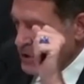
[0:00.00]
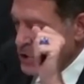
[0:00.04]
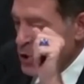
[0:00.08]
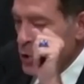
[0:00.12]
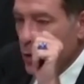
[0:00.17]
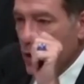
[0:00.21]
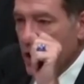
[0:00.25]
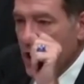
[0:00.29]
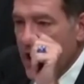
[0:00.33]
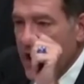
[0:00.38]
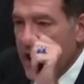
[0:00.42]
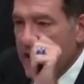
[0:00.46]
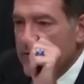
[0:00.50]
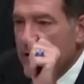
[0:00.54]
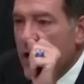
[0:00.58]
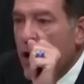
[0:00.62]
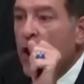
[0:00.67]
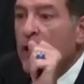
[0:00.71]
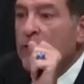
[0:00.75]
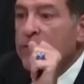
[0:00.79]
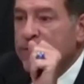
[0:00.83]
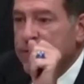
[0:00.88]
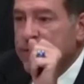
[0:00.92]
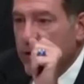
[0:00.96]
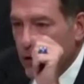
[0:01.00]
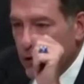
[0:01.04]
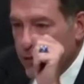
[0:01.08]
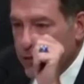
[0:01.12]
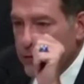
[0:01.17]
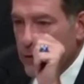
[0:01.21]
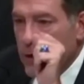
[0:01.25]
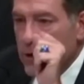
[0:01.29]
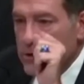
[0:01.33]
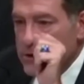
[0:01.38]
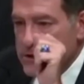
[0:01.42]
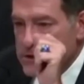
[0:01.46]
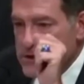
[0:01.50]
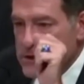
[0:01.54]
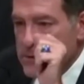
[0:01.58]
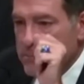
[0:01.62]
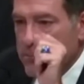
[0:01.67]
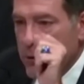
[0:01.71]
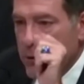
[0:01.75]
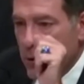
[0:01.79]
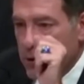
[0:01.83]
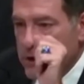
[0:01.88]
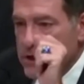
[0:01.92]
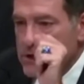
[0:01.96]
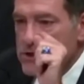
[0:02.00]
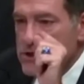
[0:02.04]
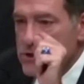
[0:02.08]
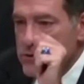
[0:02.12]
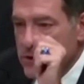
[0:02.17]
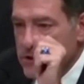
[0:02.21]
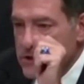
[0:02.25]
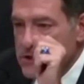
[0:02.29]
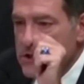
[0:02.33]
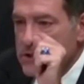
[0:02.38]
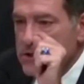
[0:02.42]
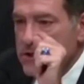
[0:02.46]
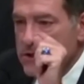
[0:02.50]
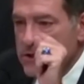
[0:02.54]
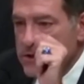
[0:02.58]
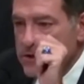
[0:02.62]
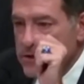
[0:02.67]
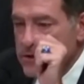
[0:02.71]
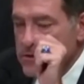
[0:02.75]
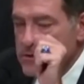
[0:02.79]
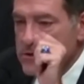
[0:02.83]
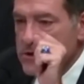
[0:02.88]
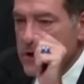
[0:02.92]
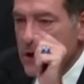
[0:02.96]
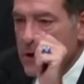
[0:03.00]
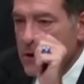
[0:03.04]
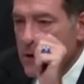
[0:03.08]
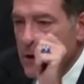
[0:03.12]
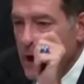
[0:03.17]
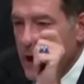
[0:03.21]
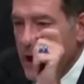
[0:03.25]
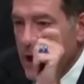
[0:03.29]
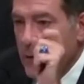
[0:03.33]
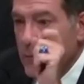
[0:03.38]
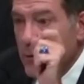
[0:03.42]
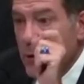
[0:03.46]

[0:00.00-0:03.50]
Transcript: And you will have our full-throated support as you continue to do so.